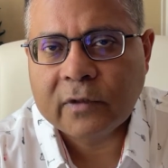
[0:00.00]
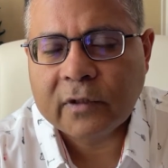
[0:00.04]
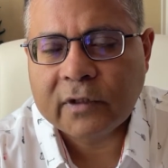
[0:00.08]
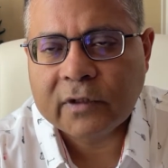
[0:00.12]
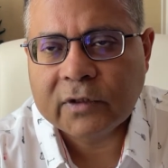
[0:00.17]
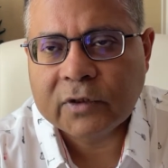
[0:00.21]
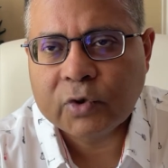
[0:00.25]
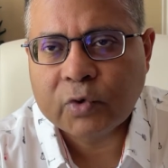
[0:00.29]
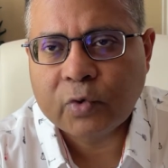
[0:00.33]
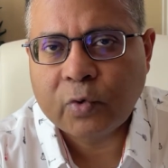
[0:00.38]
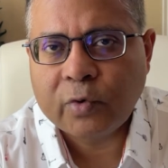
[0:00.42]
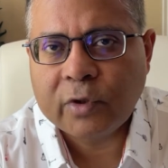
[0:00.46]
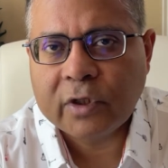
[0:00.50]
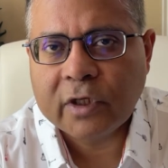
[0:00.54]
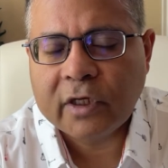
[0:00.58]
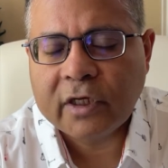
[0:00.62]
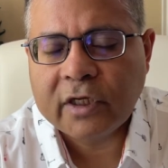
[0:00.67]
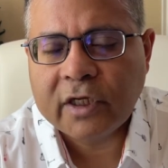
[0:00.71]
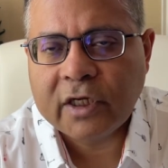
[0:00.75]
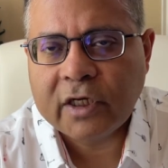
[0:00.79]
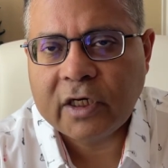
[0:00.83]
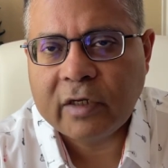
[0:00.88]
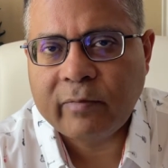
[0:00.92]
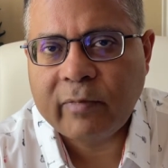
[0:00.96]
is
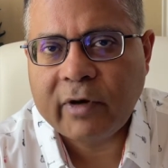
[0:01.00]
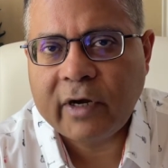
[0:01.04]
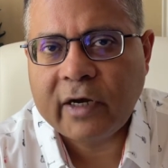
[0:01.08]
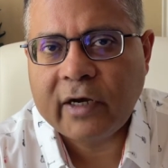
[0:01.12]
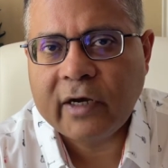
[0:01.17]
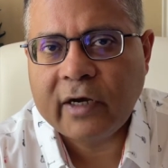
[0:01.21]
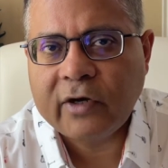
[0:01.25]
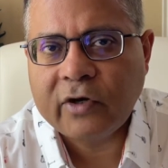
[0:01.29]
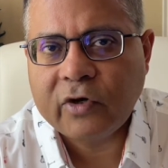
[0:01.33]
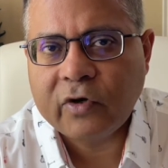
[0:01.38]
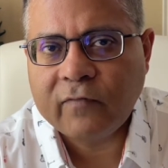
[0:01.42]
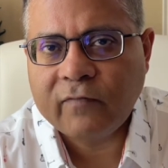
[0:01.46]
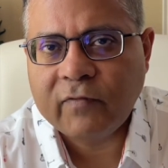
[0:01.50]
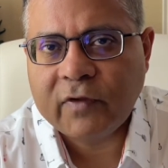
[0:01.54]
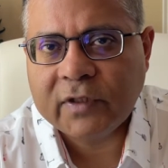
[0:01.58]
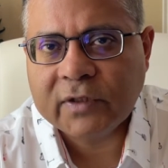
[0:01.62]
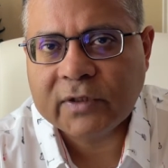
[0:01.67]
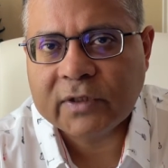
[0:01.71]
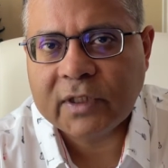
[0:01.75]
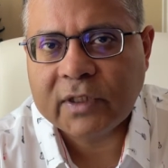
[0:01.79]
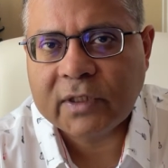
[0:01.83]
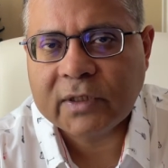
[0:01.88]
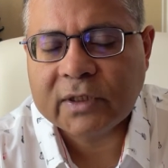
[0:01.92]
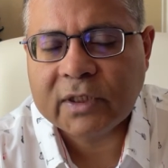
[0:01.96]
totally independent of these
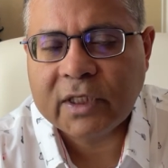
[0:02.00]
things.